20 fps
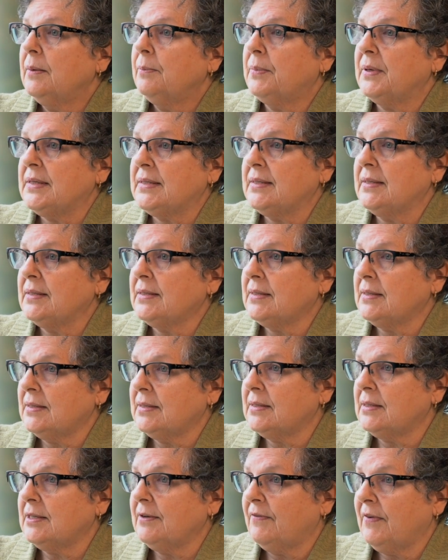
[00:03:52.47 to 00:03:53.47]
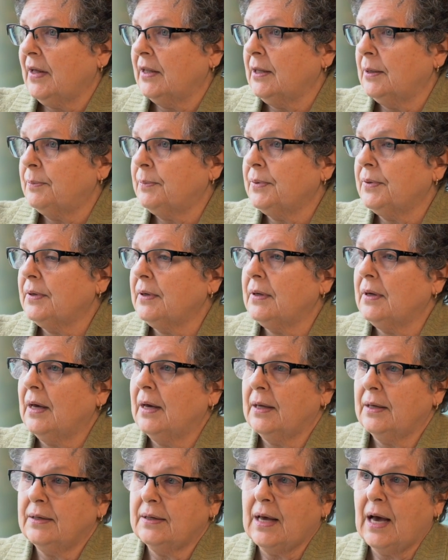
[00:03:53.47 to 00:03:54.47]
businesses develop
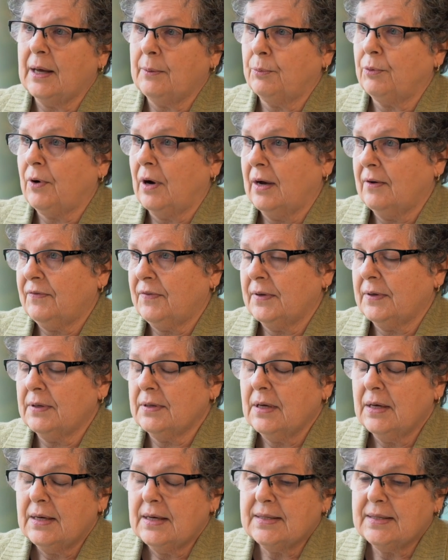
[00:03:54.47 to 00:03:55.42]
a nonprofit